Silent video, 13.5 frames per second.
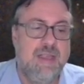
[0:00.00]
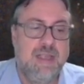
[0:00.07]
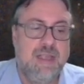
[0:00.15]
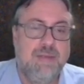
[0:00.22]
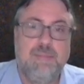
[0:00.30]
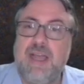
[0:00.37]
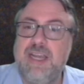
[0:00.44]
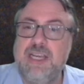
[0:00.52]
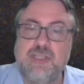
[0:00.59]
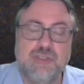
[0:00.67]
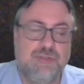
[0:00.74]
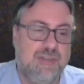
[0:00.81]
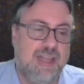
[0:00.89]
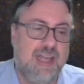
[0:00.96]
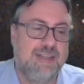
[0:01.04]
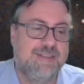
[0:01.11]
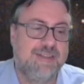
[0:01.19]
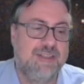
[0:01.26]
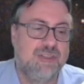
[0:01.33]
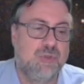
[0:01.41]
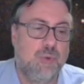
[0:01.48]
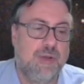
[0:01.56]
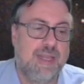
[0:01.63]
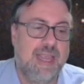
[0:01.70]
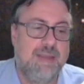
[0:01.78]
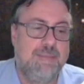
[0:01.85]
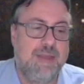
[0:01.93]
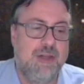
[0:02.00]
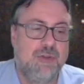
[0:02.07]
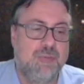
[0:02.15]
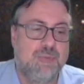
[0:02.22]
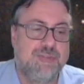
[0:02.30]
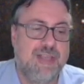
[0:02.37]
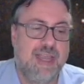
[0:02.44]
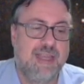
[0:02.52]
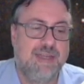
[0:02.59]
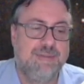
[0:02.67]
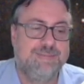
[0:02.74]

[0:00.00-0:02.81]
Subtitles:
My initial velocity is 28 meters per second.